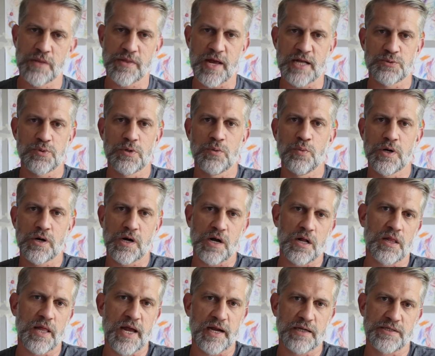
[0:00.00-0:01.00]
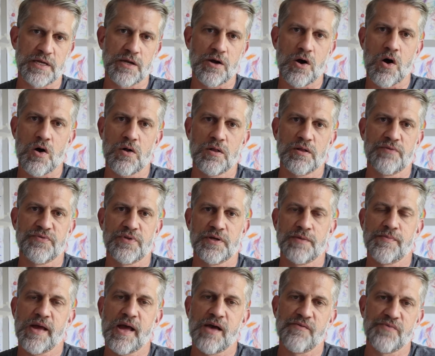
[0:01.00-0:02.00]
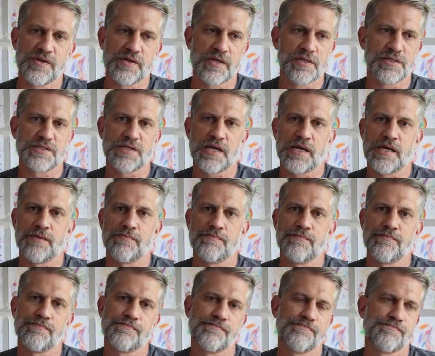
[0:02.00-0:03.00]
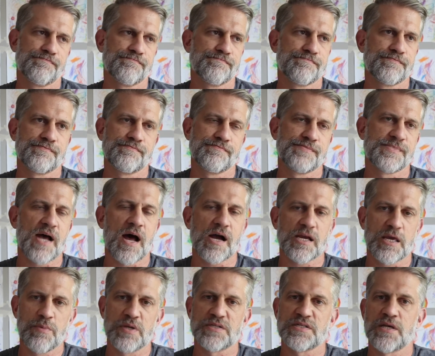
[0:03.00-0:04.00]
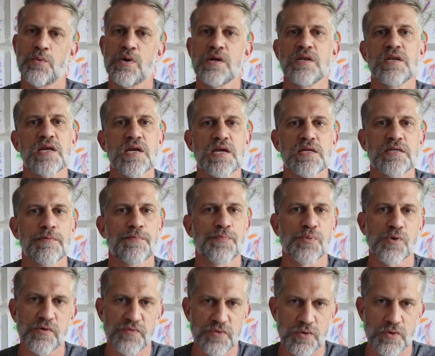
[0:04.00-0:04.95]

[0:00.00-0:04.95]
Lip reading: that's when we're collecting all of the evidence and documents that we need to prove your